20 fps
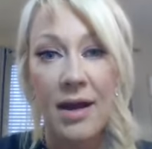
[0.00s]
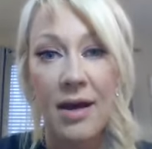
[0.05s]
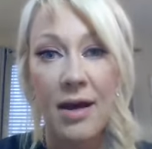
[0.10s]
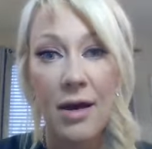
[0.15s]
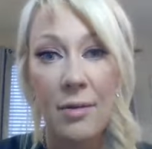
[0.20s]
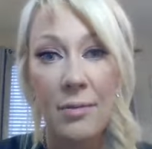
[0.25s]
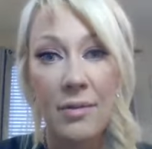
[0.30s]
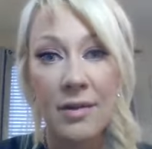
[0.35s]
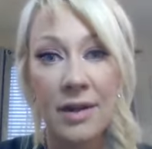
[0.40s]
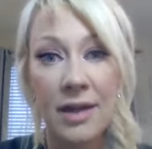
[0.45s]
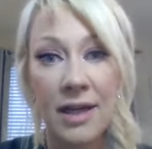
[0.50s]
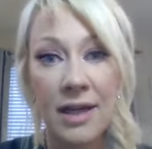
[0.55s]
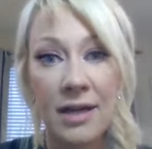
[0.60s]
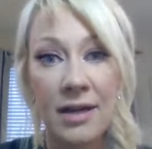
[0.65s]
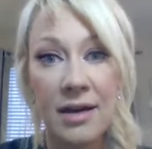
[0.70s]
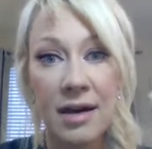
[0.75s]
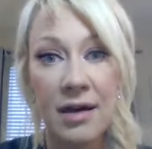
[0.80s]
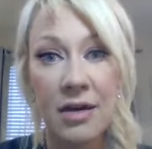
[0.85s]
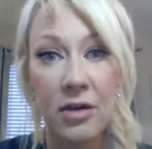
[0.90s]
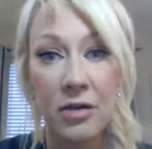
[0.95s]

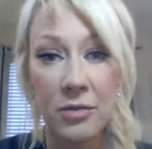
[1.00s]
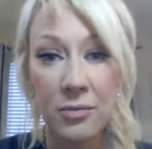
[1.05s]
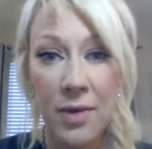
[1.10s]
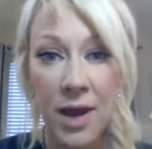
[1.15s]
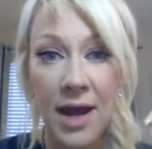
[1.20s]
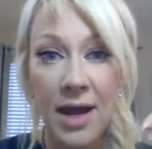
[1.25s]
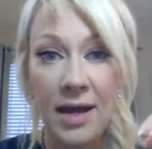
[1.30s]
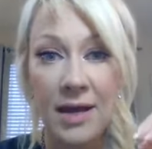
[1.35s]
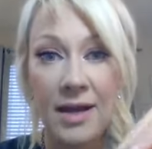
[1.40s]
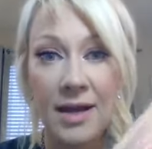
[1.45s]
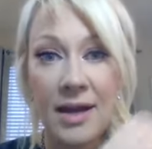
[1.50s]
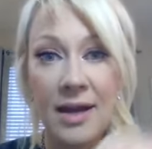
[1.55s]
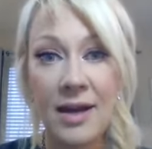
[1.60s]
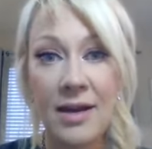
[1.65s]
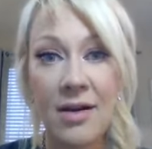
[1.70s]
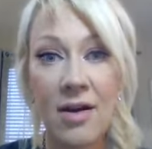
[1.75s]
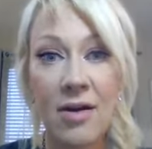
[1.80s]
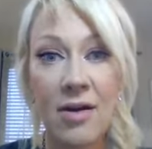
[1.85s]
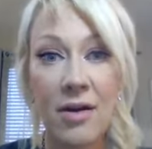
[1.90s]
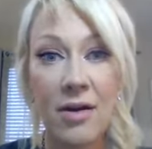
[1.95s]
link, a thread
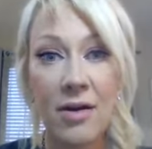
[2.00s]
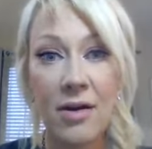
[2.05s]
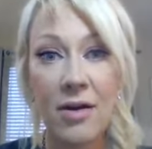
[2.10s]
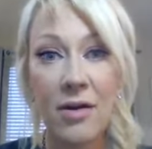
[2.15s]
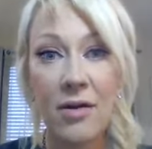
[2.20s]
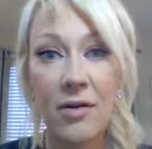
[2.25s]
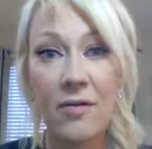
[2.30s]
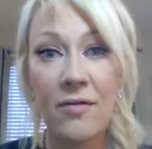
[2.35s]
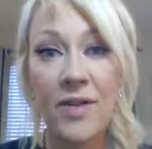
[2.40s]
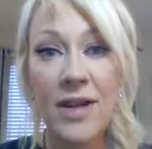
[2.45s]
in our